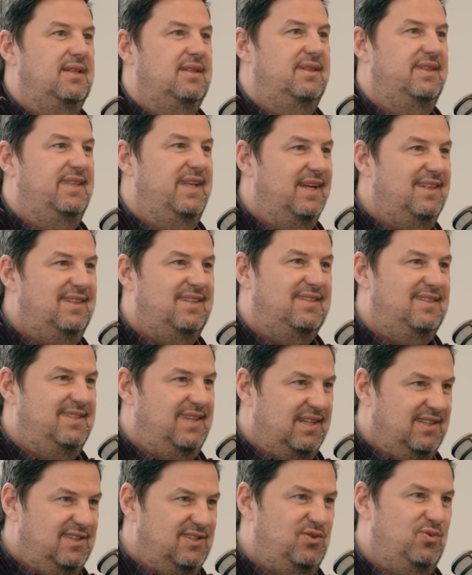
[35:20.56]
that
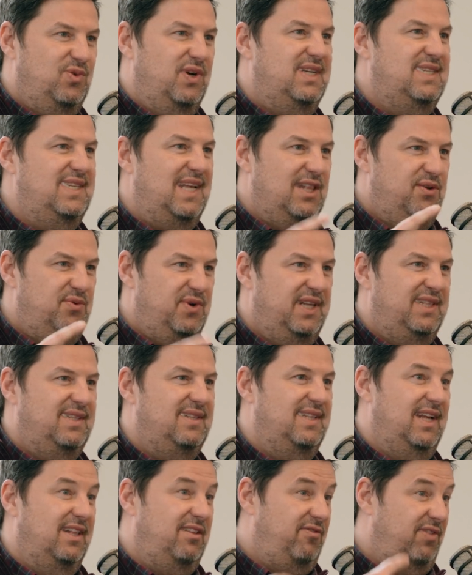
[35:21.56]
tends to accelerate
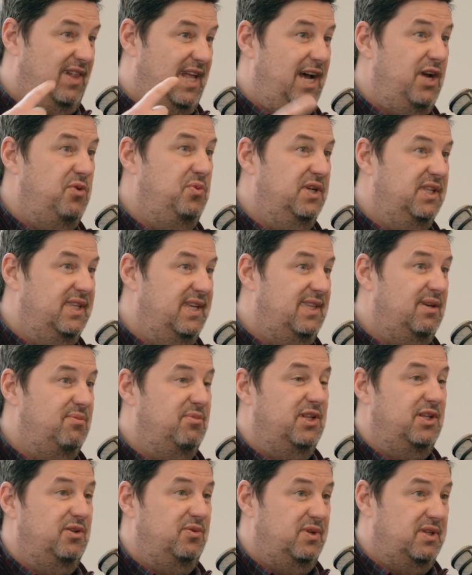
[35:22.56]
that flywheel that
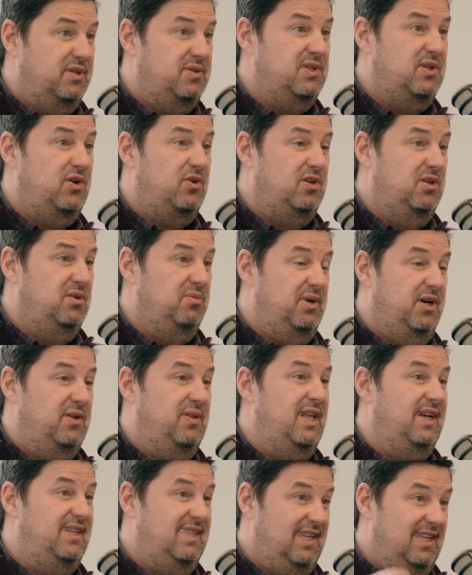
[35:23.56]
Emmanuelle was talking about.
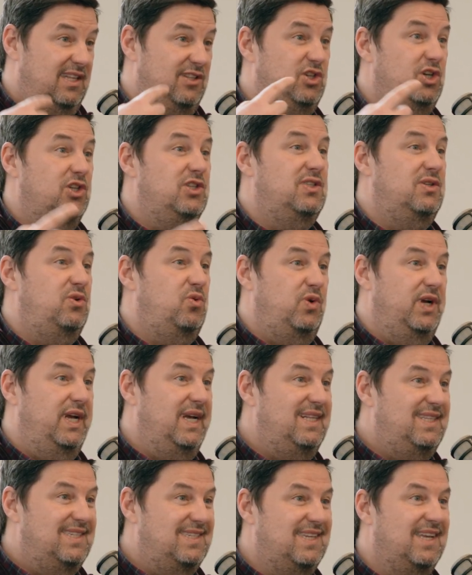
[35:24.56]
Like it just
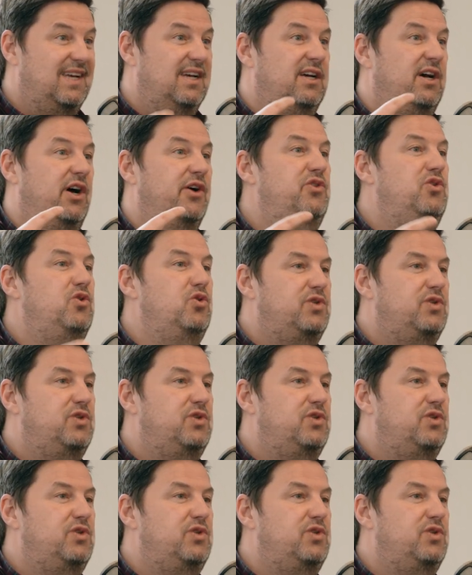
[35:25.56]
creates a new